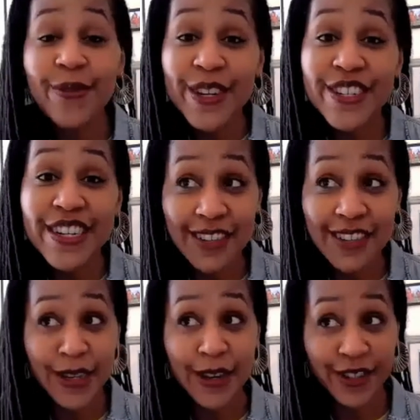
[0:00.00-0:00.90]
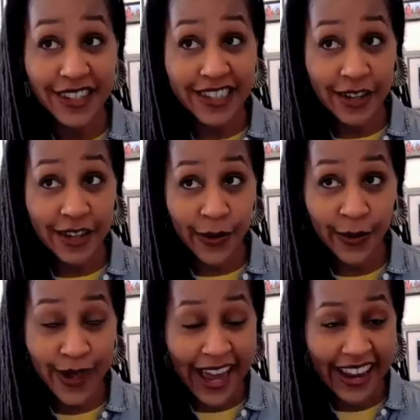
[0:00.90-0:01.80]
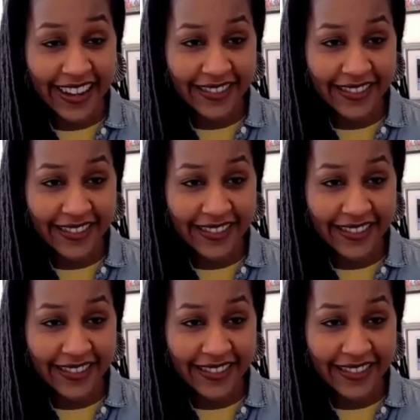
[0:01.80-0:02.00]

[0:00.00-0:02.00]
reached out to me, which is so like—